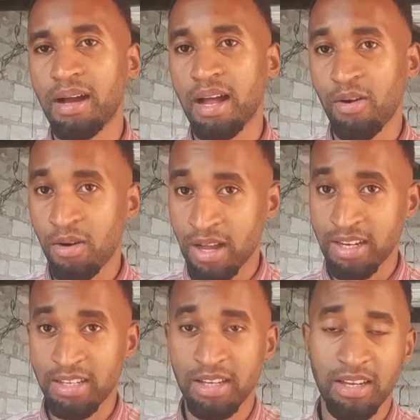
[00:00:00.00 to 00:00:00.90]

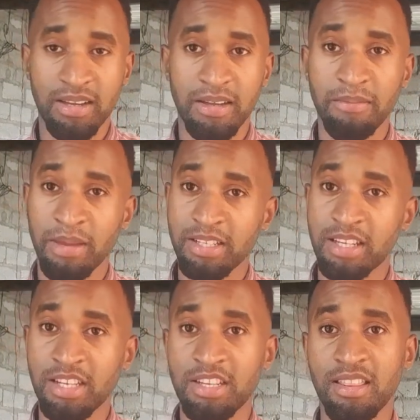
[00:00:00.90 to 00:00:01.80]
organic
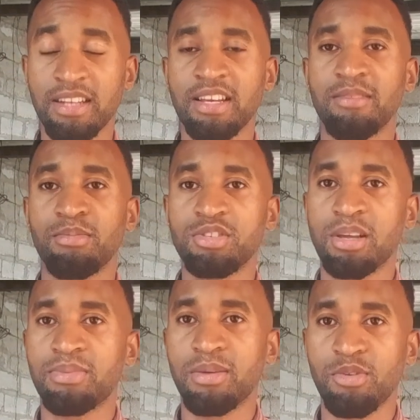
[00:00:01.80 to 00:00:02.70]
medication that can boost
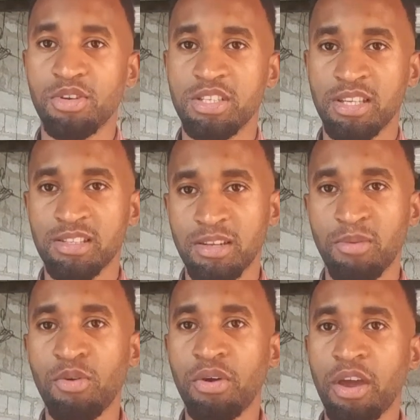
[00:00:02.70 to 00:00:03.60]
up the immune system
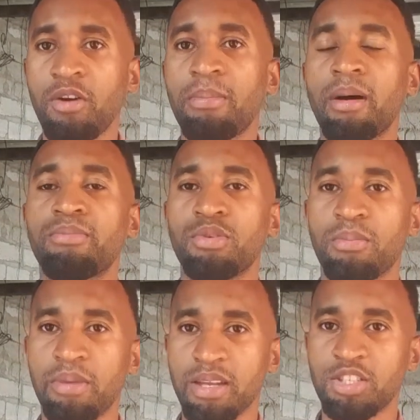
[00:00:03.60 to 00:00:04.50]
or help up your
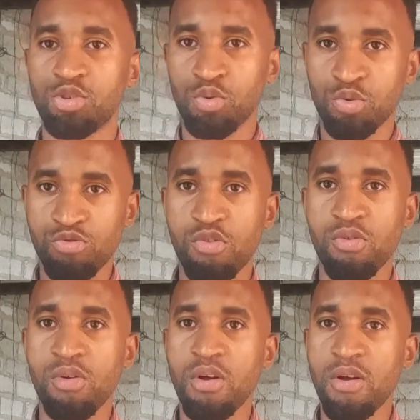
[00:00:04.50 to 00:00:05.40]
bed to grow
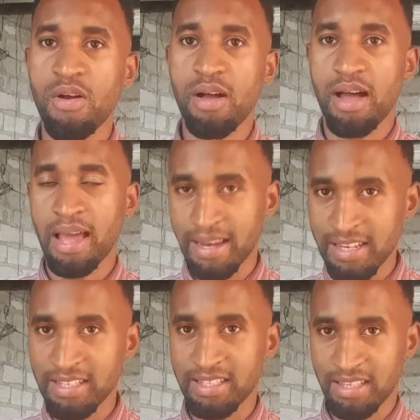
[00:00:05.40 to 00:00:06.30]
at
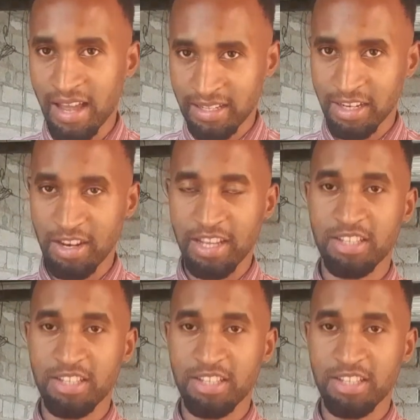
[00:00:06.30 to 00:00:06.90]
least at the range